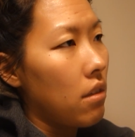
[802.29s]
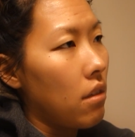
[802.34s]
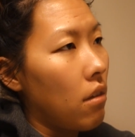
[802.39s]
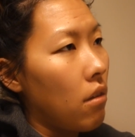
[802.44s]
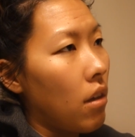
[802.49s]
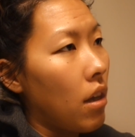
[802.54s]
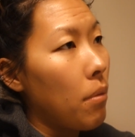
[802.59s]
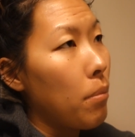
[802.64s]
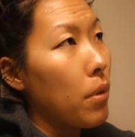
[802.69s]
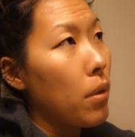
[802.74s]

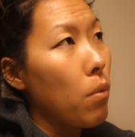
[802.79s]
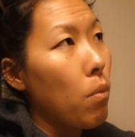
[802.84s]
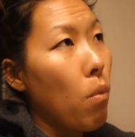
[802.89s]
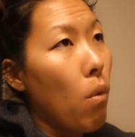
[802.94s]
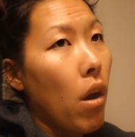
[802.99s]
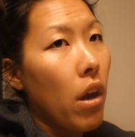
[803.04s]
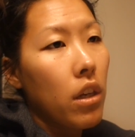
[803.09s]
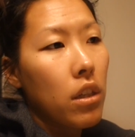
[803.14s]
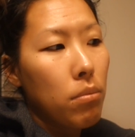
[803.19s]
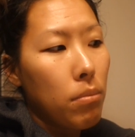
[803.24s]
So I'm gonna
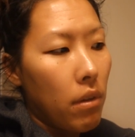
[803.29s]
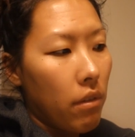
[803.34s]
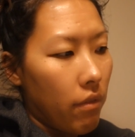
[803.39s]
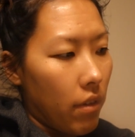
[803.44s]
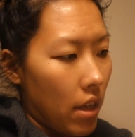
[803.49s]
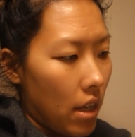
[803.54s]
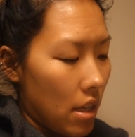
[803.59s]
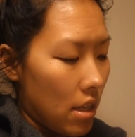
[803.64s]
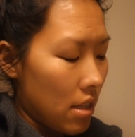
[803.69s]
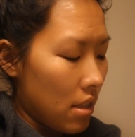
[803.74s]
wash my
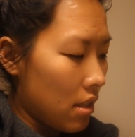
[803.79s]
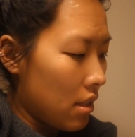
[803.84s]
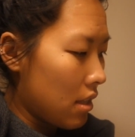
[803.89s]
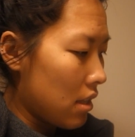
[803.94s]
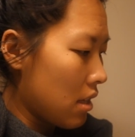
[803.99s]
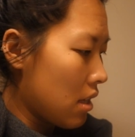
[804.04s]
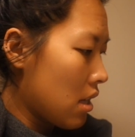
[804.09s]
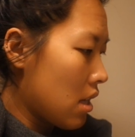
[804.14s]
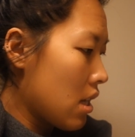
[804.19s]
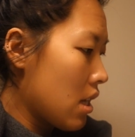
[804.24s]
face,